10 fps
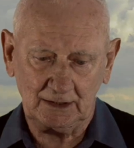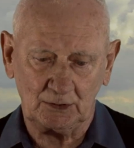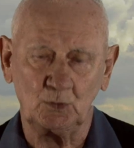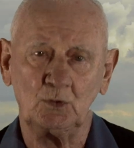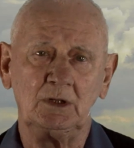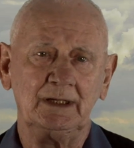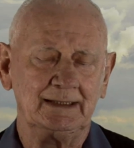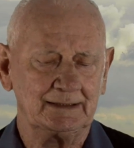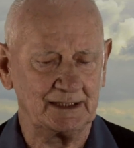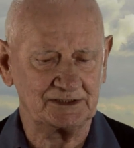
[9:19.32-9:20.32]
nor
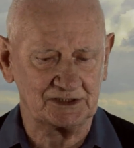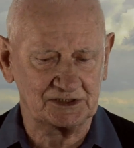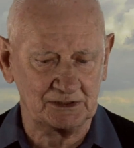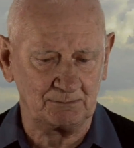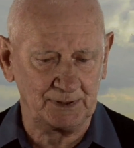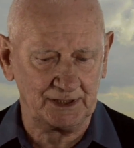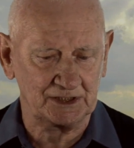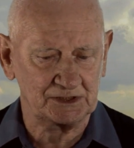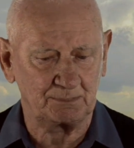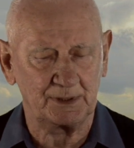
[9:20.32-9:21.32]
does it simply
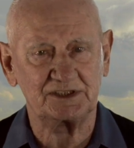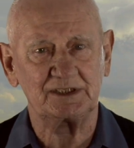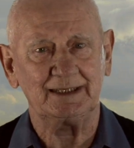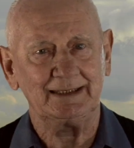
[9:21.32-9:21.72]
express